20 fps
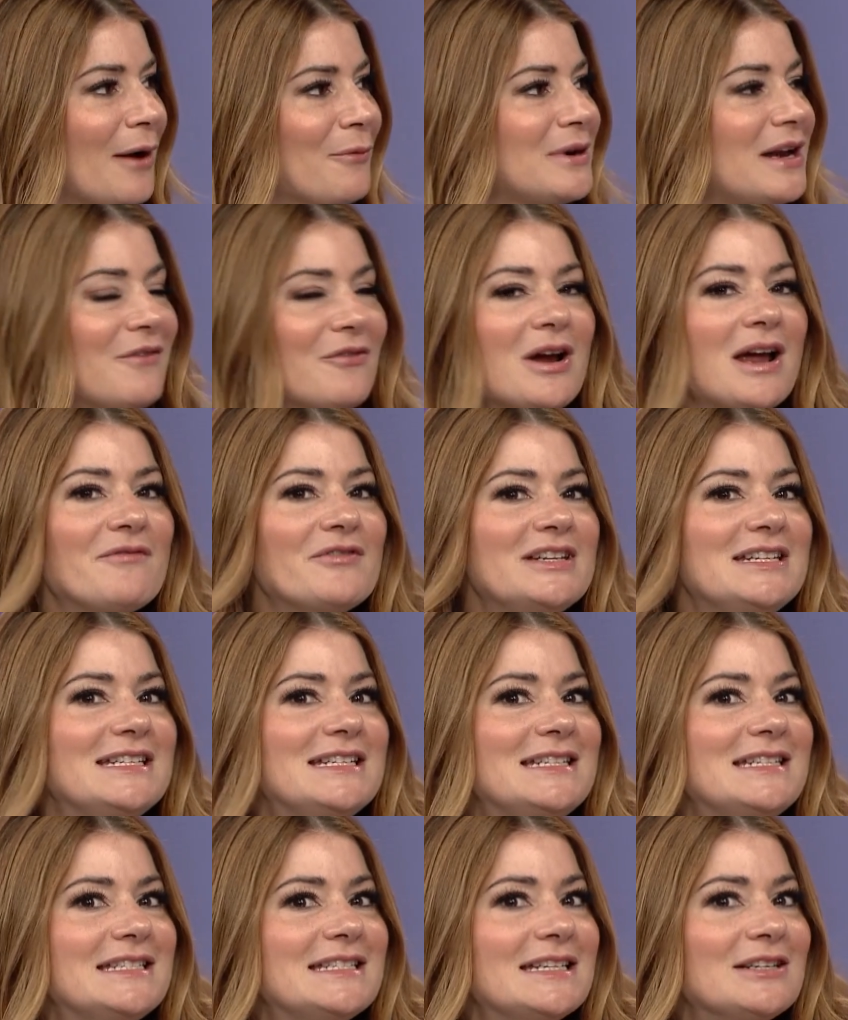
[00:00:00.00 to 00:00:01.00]
I would never have a
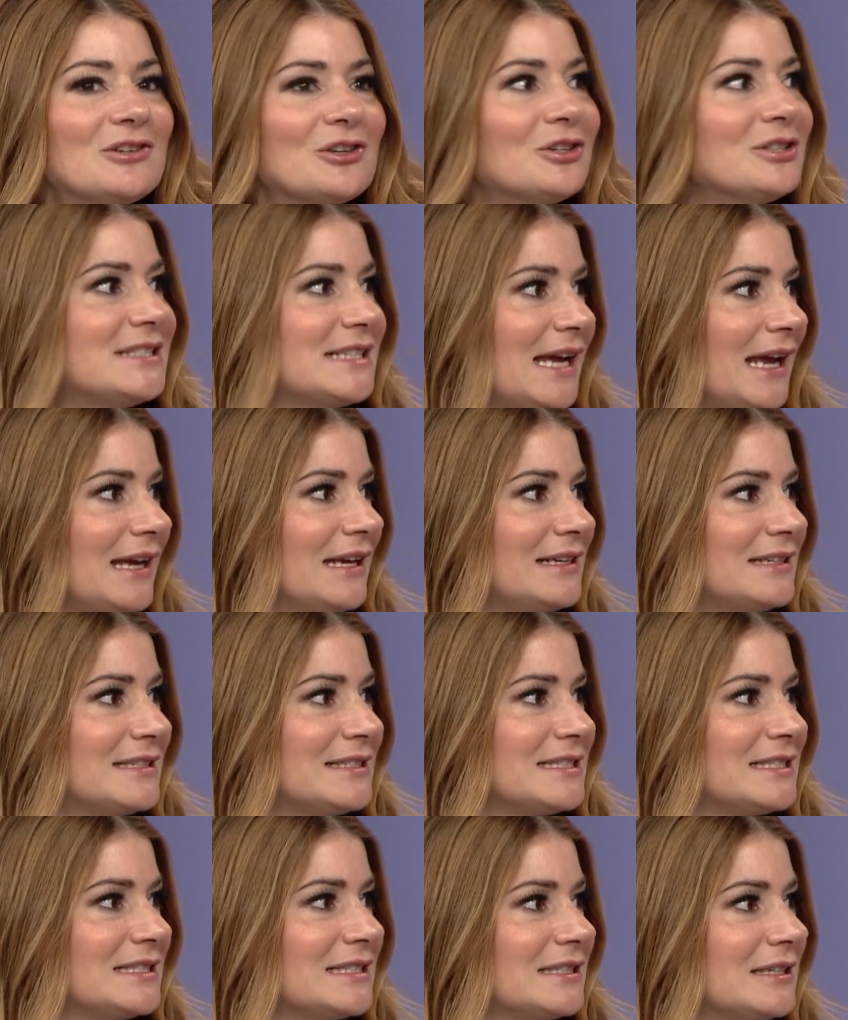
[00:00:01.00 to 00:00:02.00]
dinner
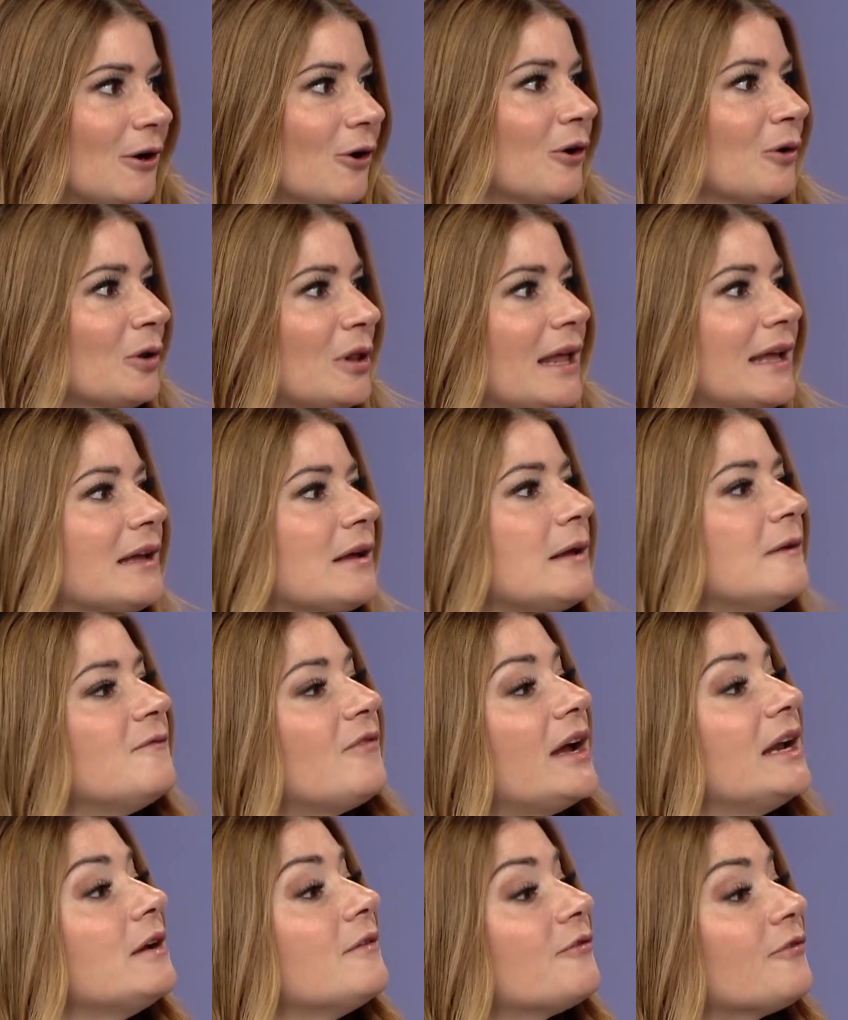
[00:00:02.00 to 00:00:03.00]
date or like
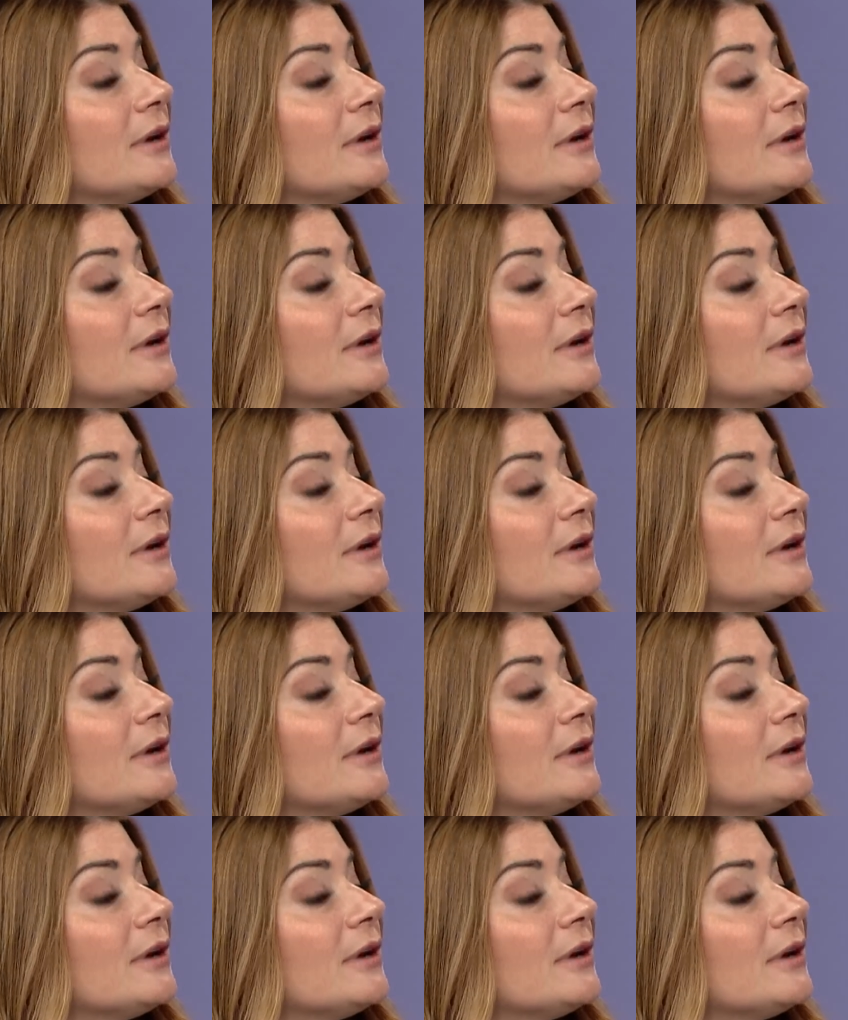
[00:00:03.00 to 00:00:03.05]
invite